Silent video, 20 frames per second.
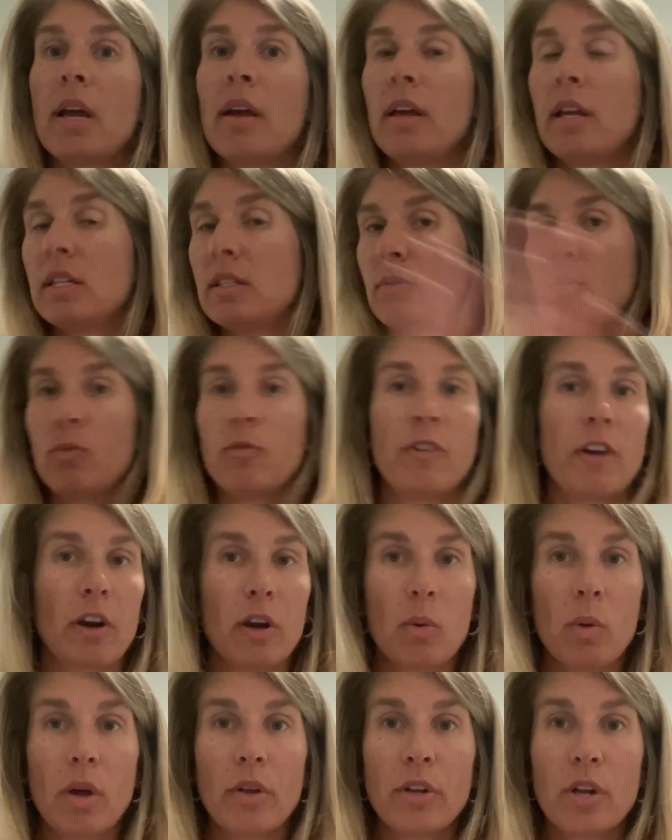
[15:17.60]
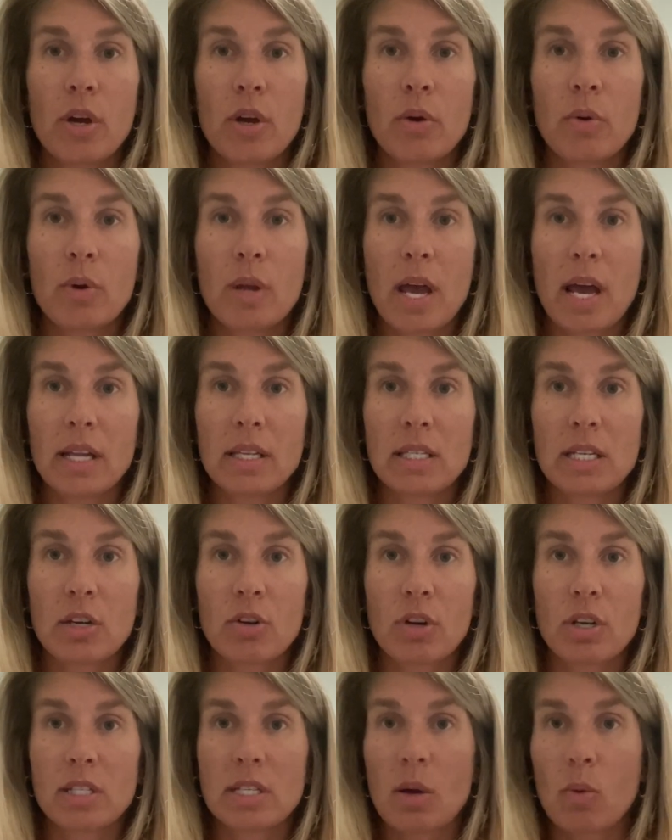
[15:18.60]
it's very well known at
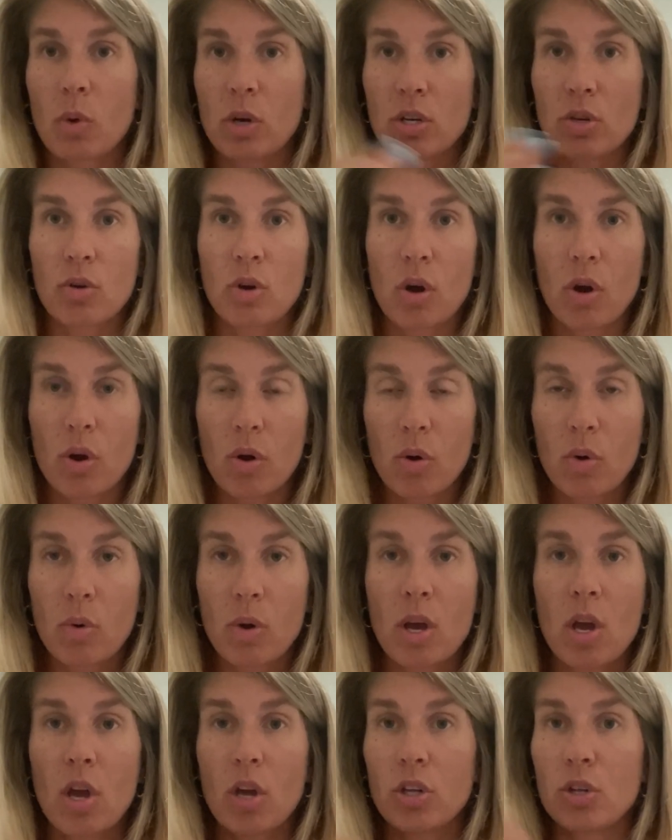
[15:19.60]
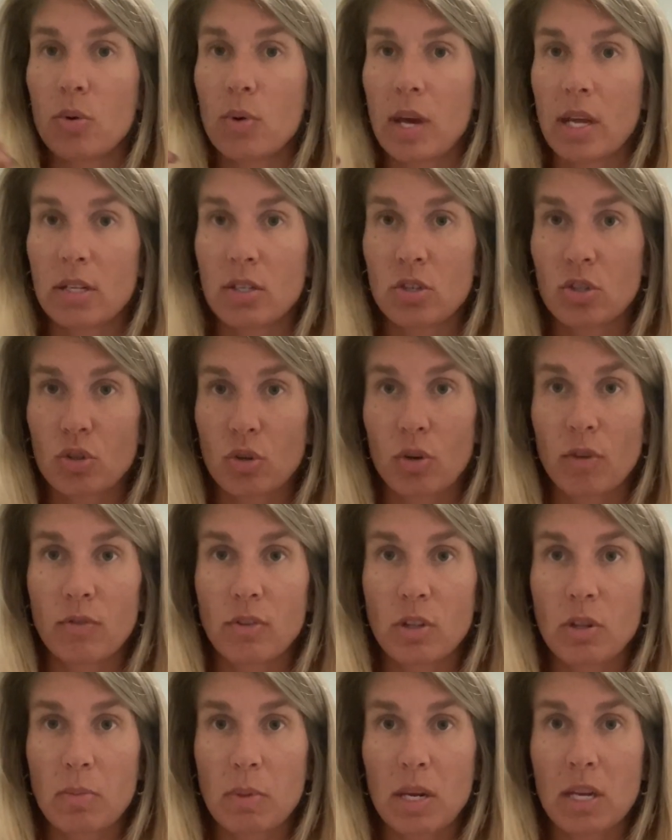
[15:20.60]
Secrets that when you go, you get served
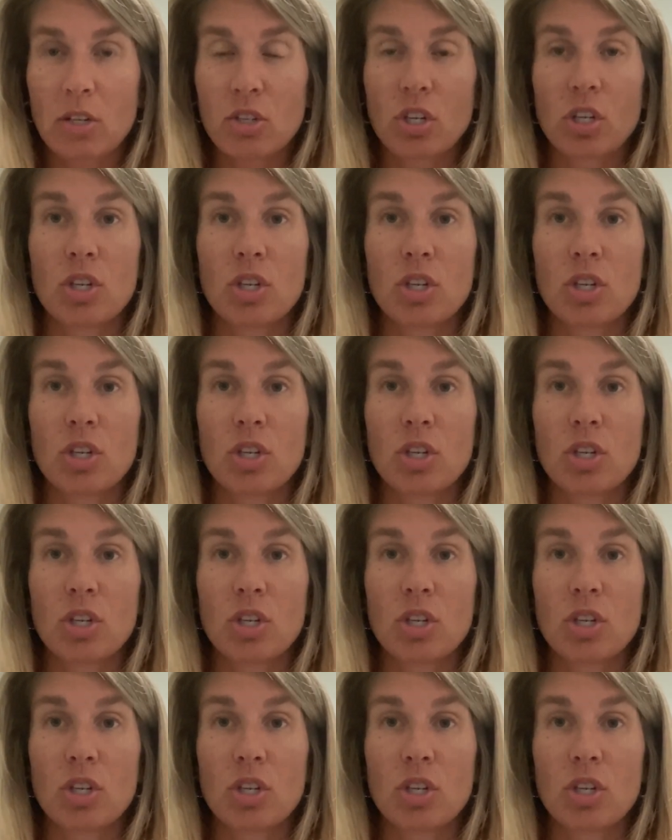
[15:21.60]
on the beach.